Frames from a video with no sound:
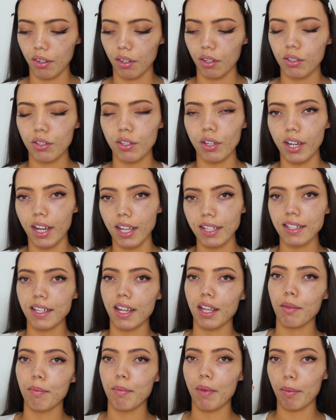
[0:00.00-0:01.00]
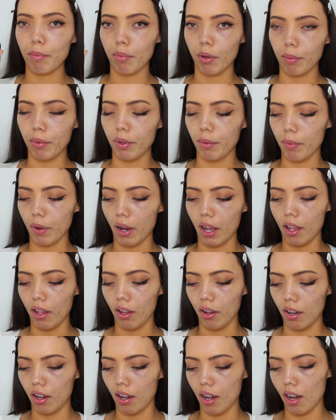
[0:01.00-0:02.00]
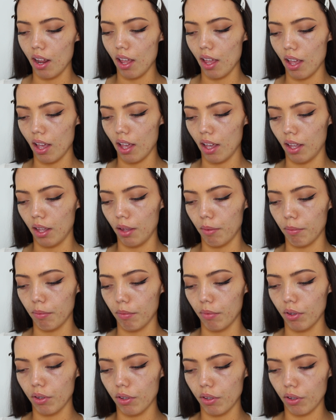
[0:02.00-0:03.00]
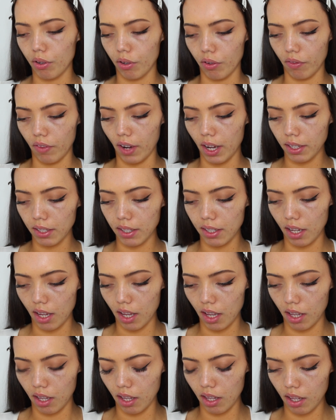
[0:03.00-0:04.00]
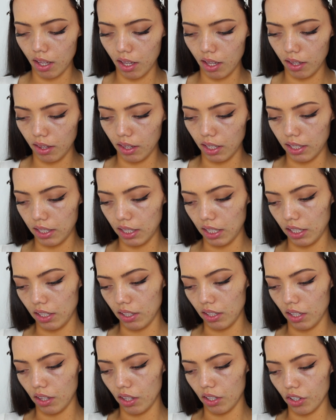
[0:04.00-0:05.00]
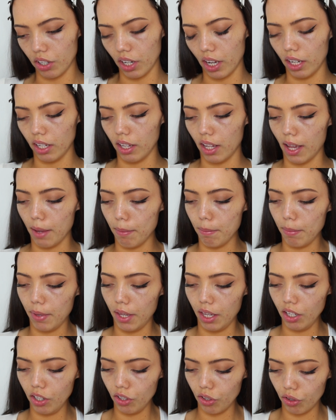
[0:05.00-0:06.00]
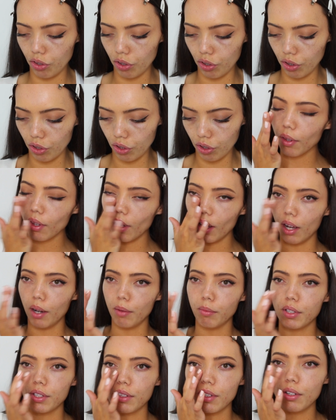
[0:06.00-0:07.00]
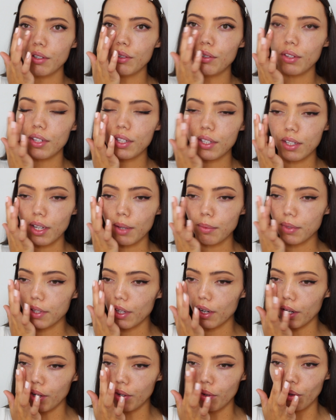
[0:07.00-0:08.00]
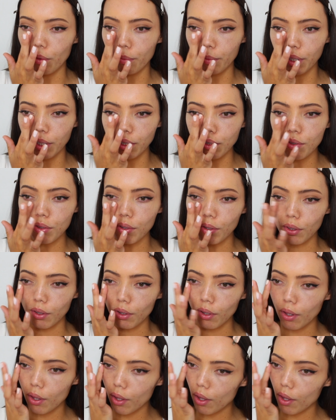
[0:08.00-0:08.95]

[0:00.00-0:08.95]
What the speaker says: So next, taking my Bobbi Brown corrector. This is in the shade Light Peach. And I'm just going to do the steps that I normally do